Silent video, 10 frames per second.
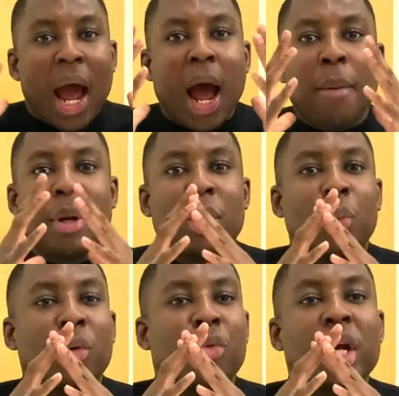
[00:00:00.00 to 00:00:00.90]
I mean,
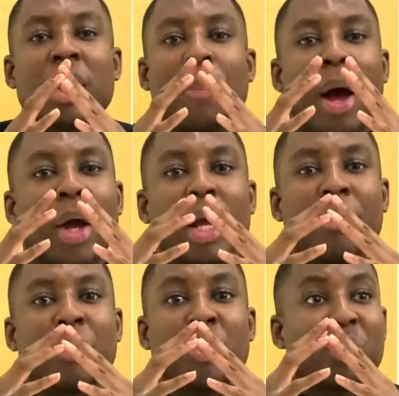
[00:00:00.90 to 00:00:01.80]
we read about
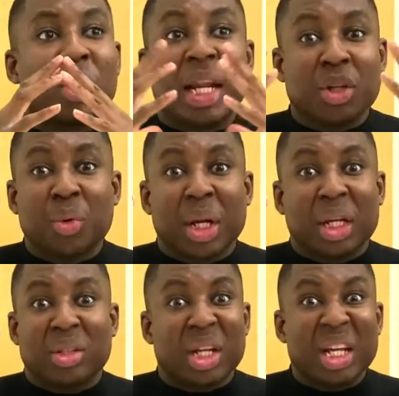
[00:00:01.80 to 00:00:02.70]
him literally